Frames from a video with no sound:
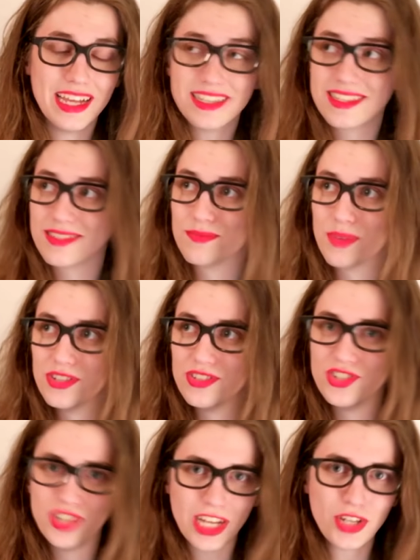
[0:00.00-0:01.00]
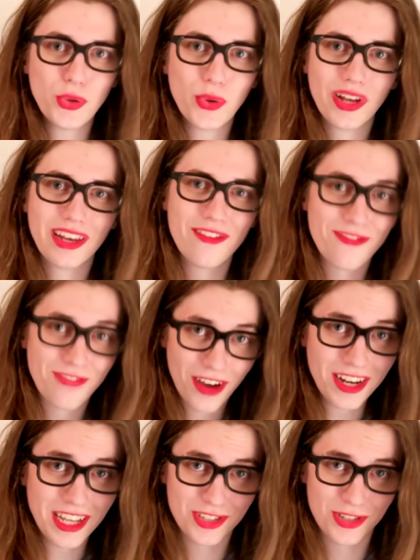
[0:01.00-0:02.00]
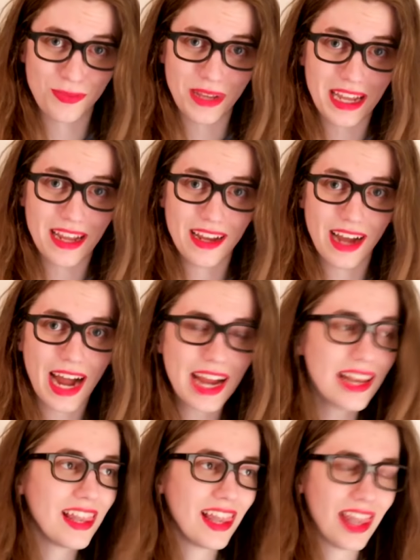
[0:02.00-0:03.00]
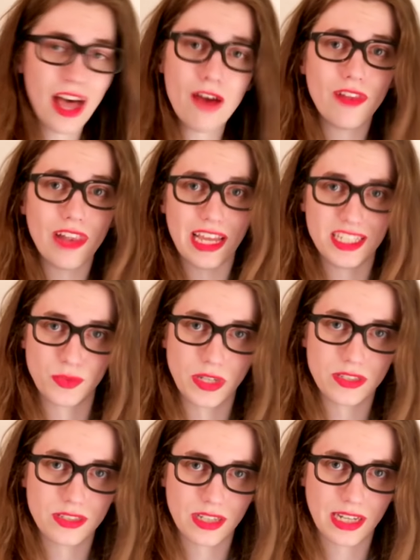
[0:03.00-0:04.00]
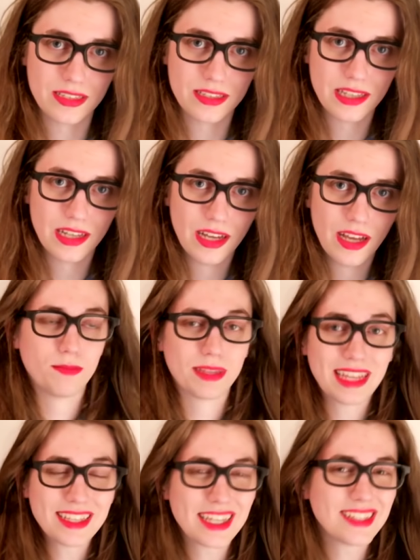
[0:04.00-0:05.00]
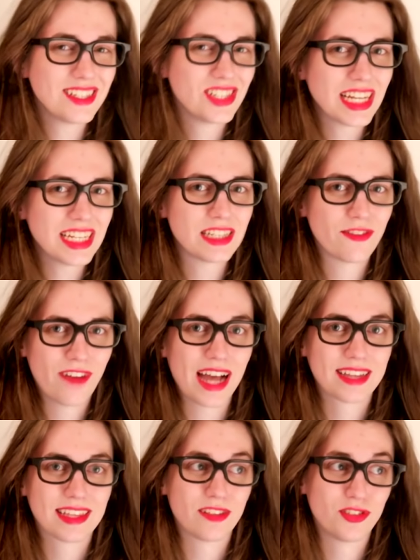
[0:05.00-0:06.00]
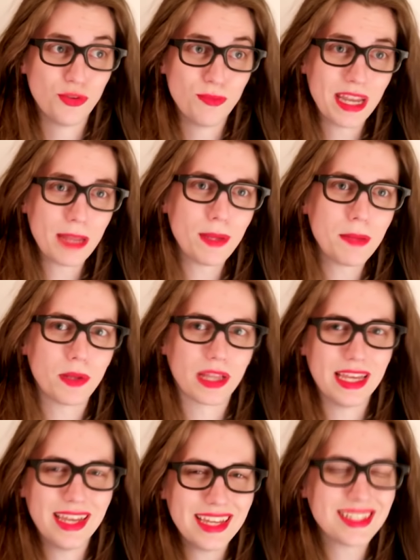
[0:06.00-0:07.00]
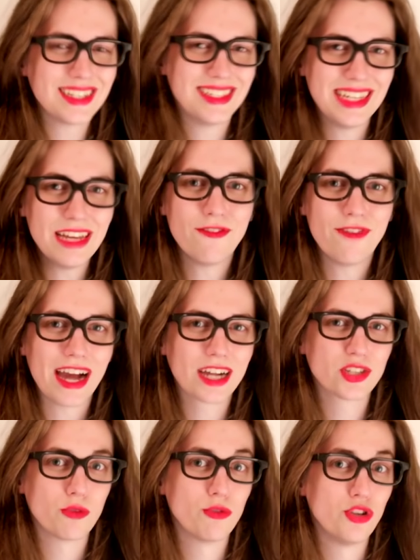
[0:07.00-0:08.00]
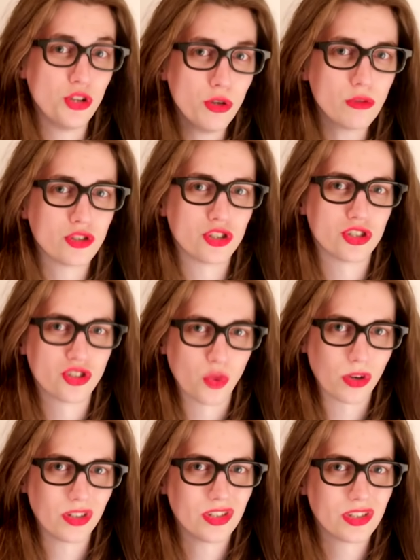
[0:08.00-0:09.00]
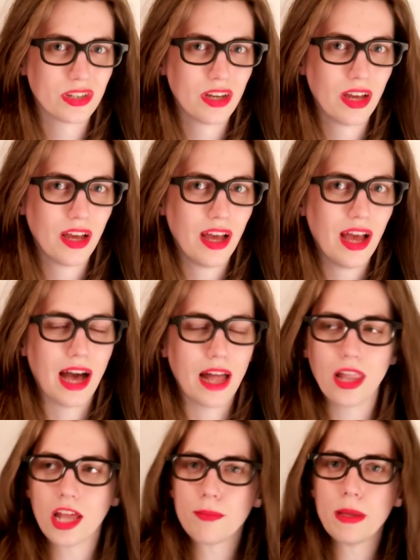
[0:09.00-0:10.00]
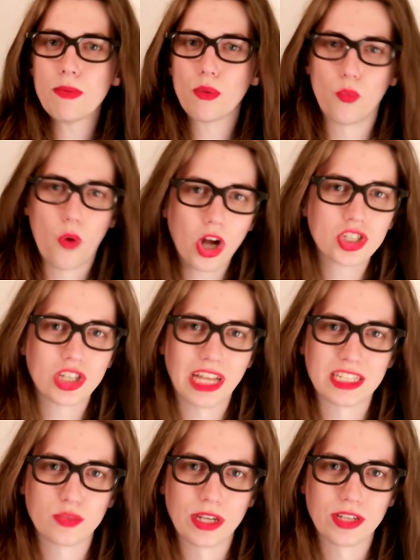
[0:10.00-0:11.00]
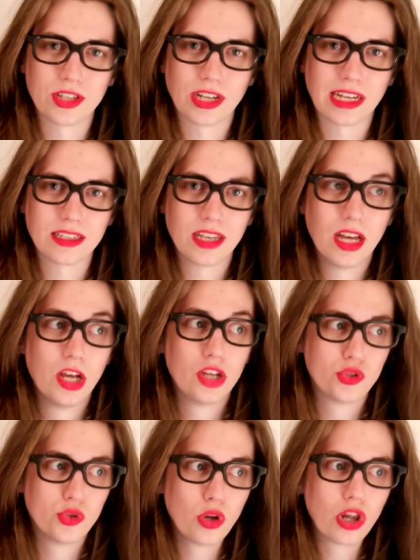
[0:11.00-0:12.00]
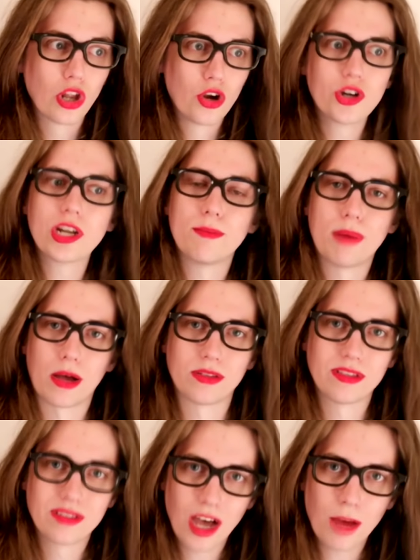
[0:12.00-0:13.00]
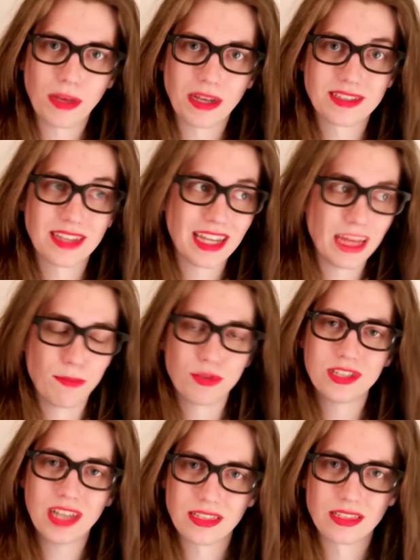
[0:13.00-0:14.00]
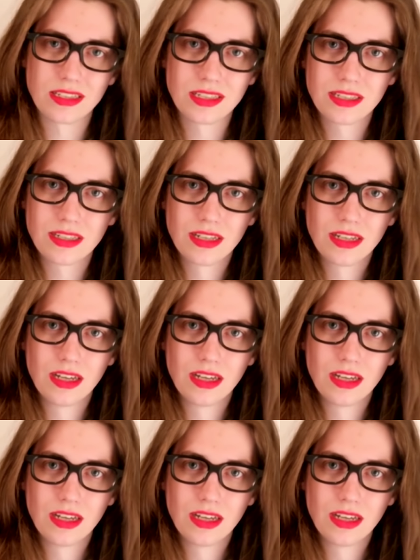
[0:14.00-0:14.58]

It's genuinely funny to me. I love Last Week Tonight. But that doesn't change the fact that to many people, he is a de facto news source. A lot of people watch Last Week Tonight to learn about the topics that he presents.